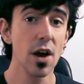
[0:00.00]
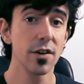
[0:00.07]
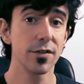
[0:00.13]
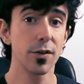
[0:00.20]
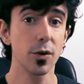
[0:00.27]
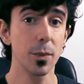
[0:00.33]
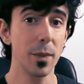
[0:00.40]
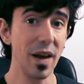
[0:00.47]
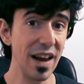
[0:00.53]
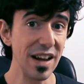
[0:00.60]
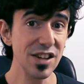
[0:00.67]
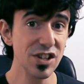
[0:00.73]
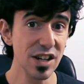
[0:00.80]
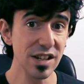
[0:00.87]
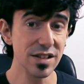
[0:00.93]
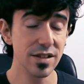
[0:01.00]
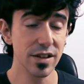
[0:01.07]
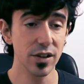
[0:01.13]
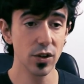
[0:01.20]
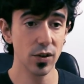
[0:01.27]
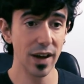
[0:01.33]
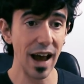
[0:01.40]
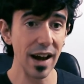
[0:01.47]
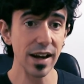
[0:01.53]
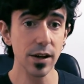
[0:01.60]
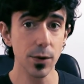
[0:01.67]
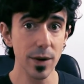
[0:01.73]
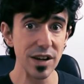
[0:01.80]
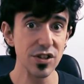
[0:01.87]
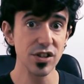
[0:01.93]
For pages, the
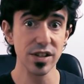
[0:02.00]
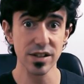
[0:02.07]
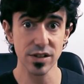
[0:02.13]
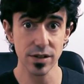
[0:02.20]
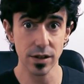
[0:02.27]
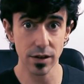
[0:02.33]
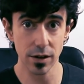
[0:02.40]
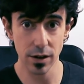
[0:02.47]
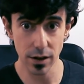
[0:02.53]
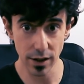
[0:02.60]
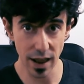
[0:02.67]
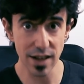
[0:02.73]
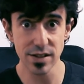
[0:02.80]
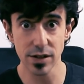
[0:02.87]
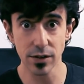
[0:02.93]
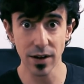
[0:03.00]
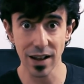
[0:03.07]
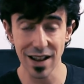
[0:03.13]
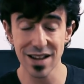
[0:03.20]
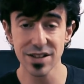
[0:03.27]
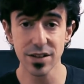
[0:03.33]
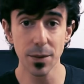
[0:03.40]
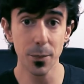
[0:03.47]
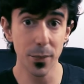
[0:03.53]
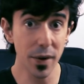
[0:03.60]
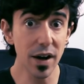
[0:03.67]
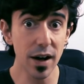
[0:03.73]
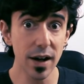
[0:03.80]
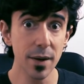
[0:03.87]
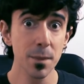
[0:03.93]
organic reach is lesser and lesser,
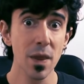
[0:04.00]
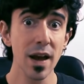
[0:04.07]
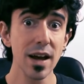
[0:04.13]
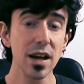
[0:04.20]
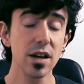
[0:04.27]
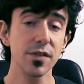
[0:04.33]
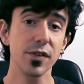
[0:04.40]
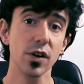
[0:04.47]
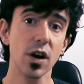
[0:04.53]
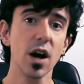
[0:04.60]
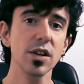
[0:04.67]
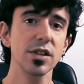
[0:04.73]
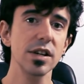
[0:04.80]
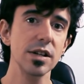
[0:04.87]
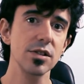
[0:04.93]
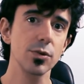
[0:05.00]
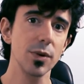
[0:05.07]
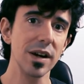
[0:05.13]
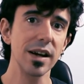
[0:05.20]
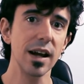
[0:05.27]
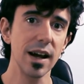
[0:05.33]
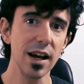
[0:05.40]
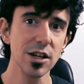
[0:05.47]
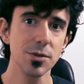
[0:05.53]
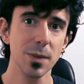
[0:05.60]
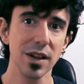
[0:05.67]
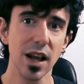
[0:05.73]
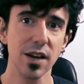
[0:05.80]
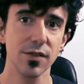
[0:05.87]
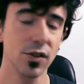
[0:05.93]
but if your content is really
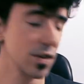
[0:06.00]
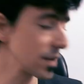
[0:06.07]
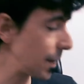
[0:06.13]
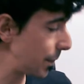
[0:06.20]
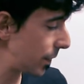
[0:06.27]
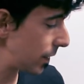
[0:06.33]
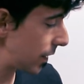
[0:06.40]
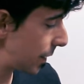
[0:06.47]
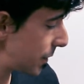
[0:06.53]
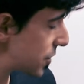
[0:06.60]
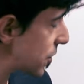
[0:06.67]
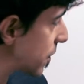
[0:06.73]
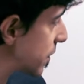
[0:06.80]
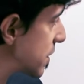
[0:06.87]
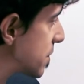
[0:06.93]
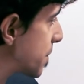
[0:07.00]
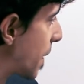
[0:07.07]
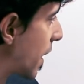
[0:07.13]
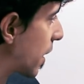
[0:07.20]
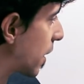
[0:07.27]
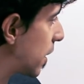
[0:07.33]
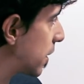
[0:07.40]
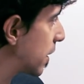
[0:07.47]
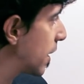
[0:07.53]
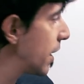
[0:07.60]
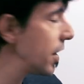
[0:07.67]
engagement, like for example, let me turn this back on.